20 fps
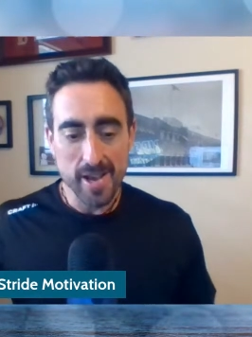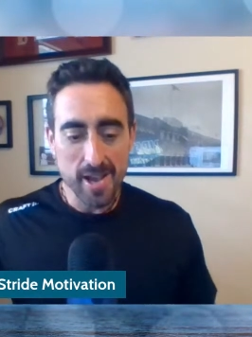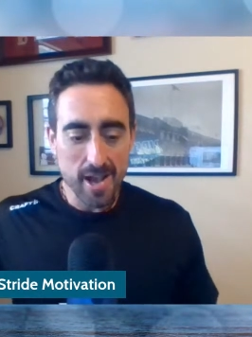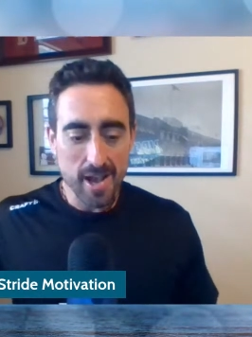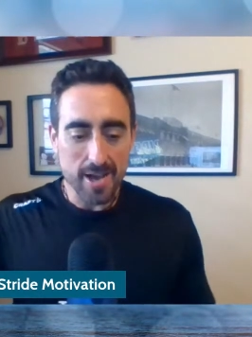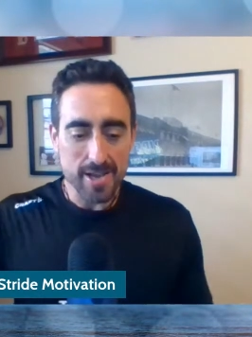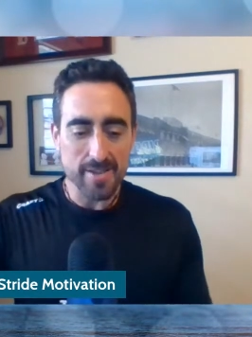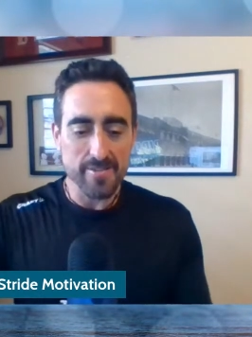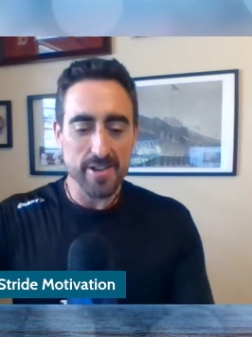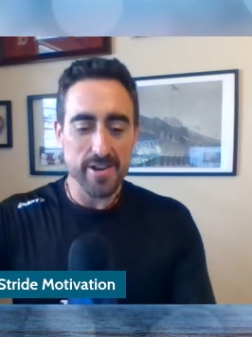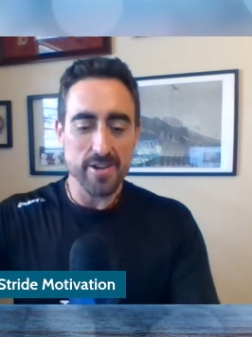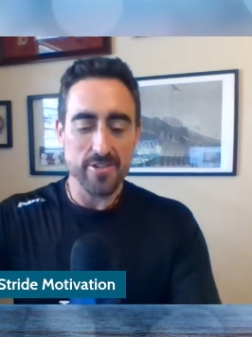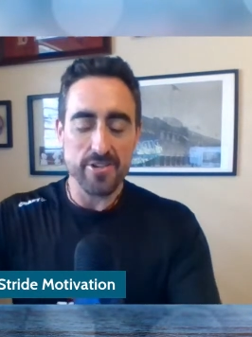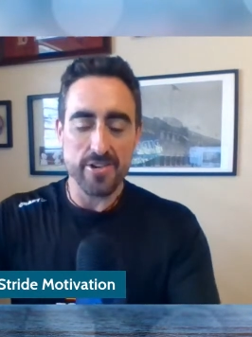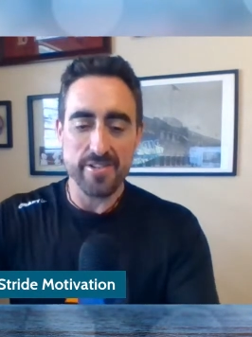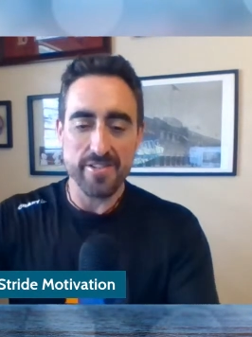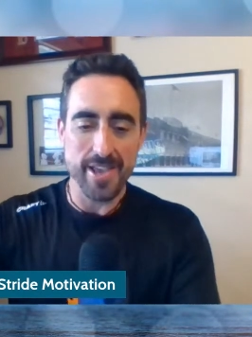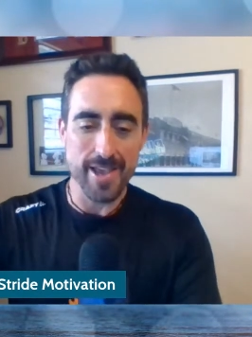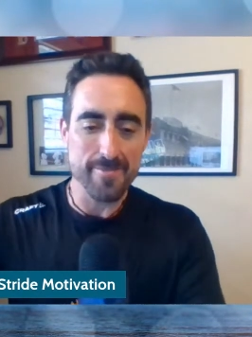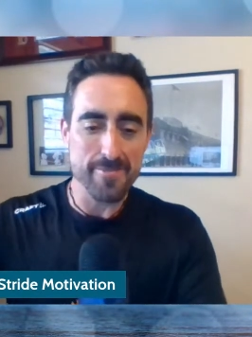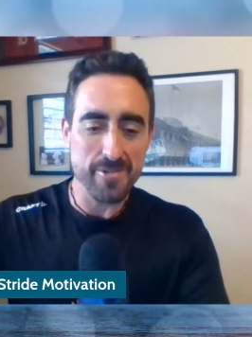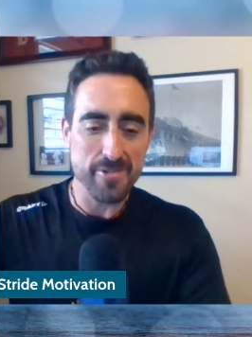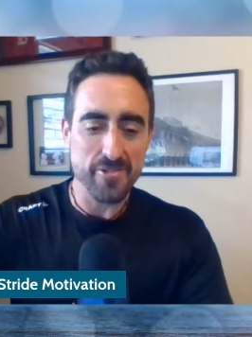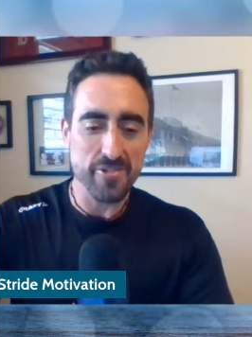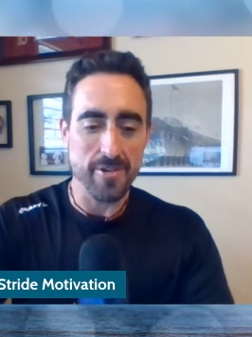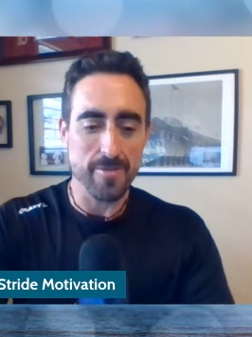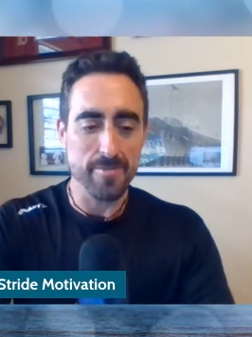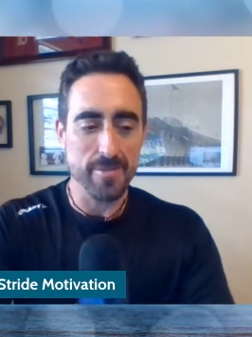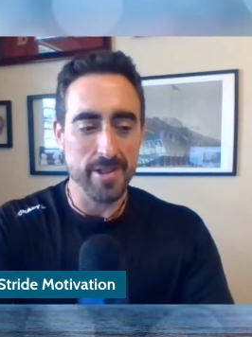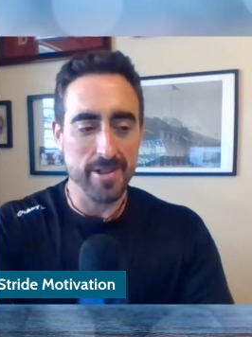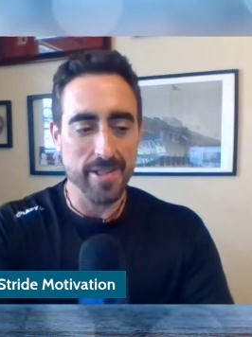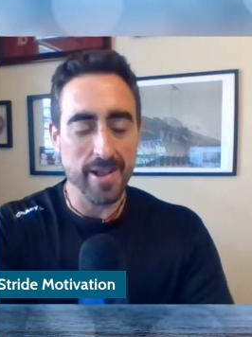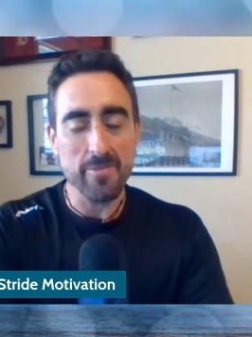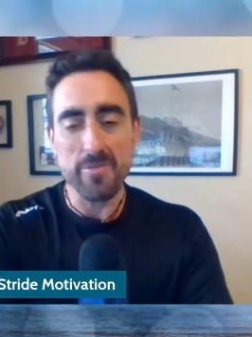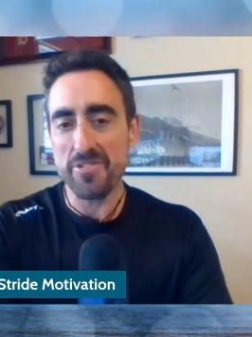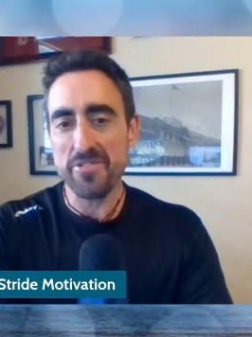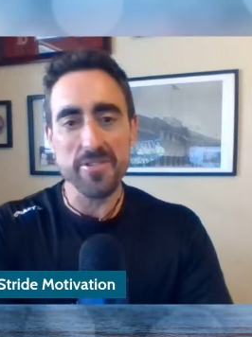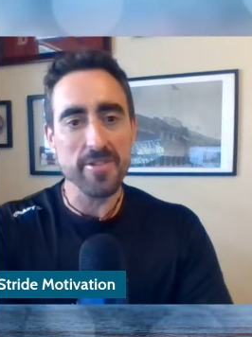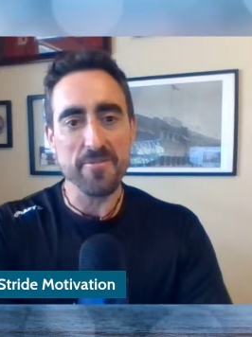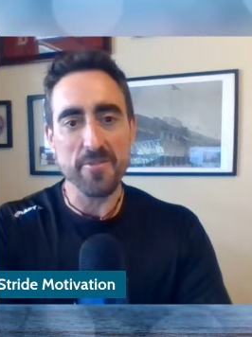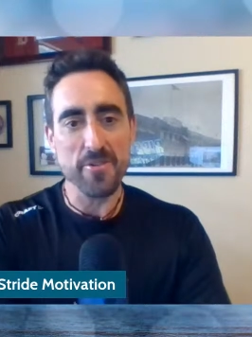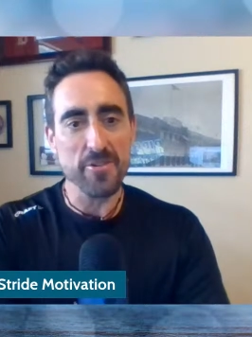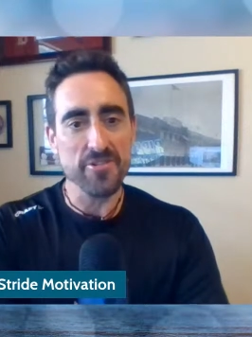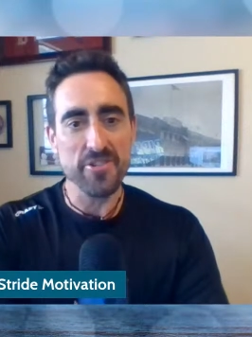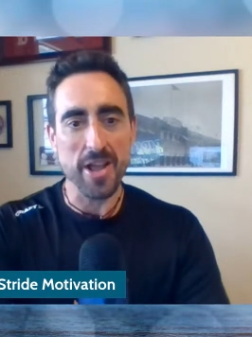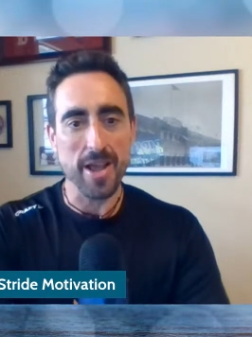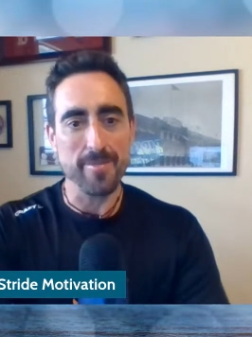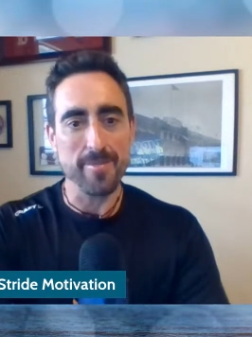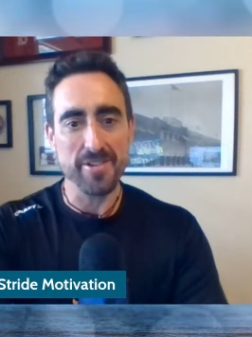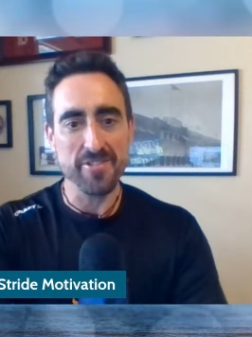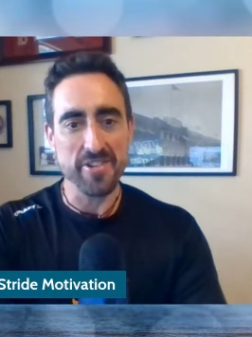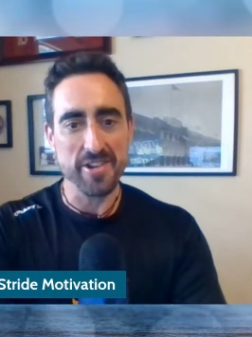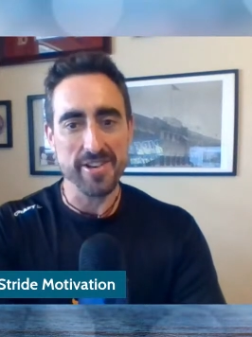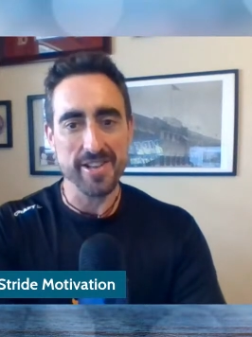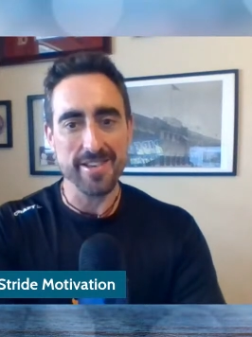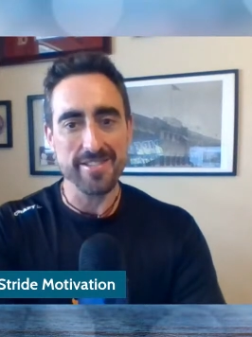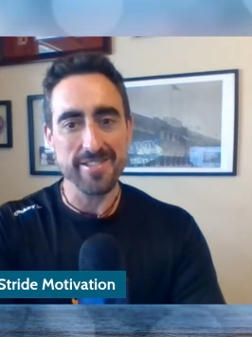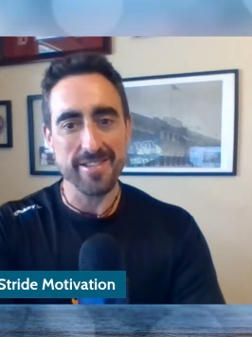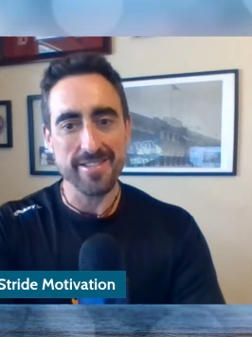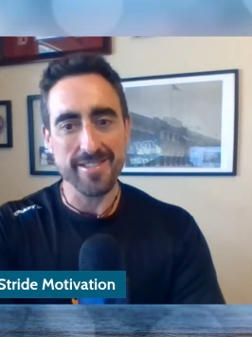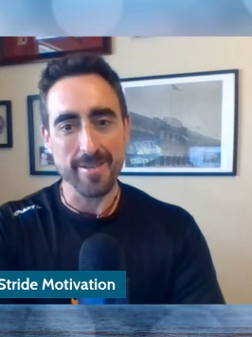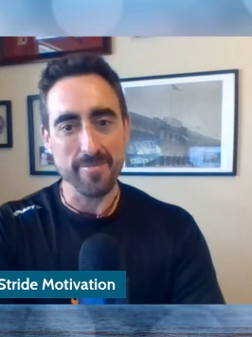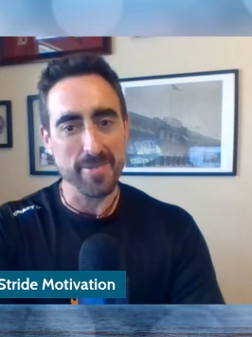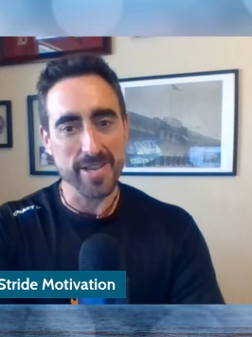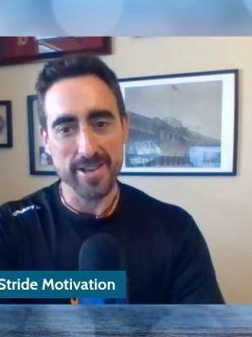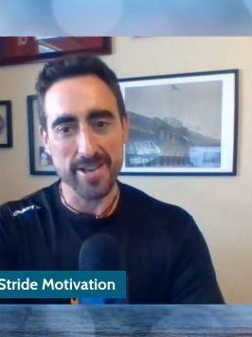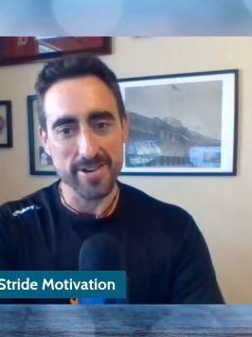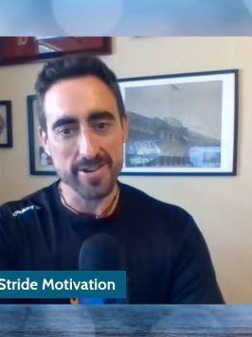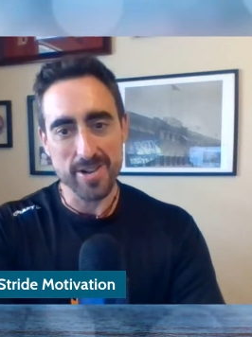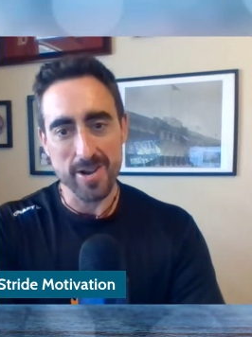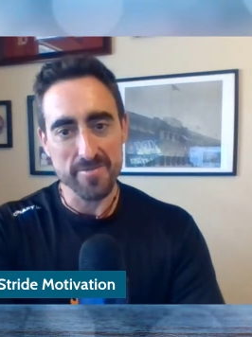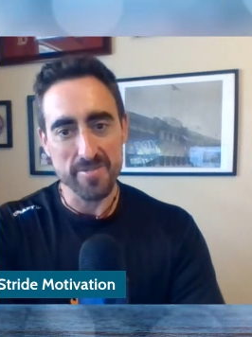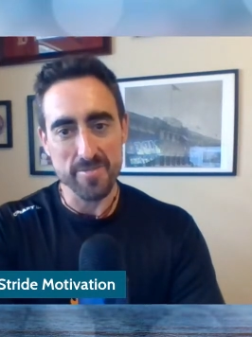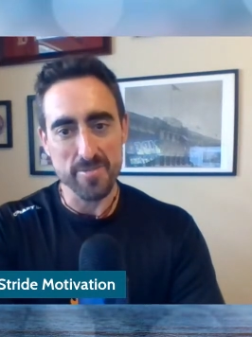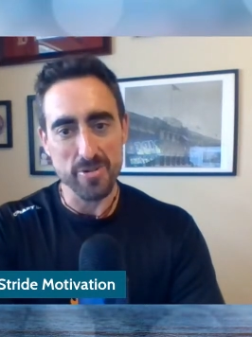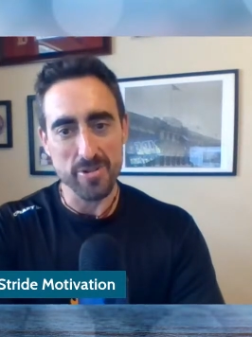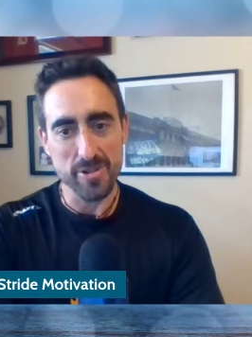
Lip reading: I'll give you another example of something. And that wasn't the first time I said yes to something uncomfortable.